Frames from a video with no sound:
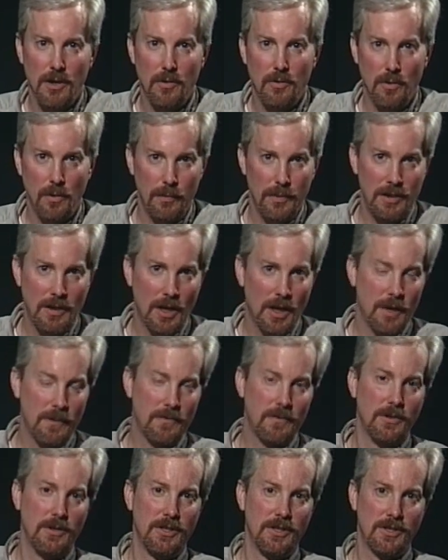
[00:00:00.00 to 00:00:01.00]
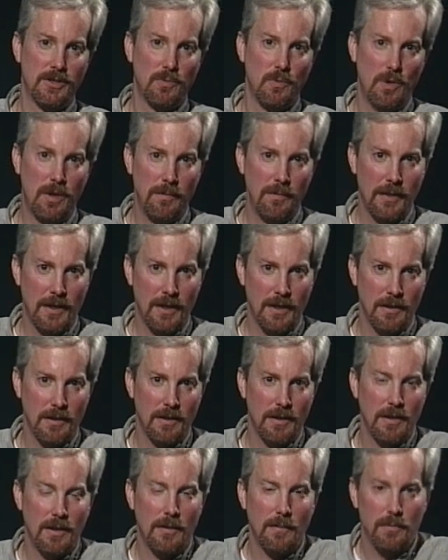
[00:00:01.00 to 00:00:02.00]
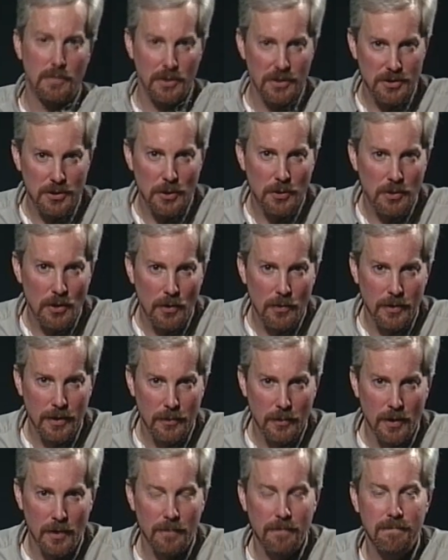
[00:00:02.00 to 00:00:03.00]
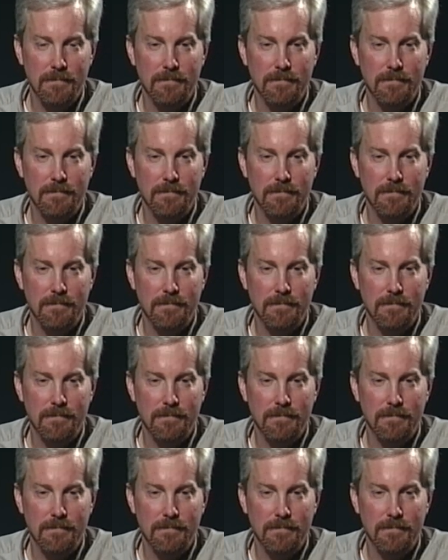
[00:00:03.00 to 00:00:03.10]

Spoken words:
We'll be gone for just 1 minute. Please don't go anywhere.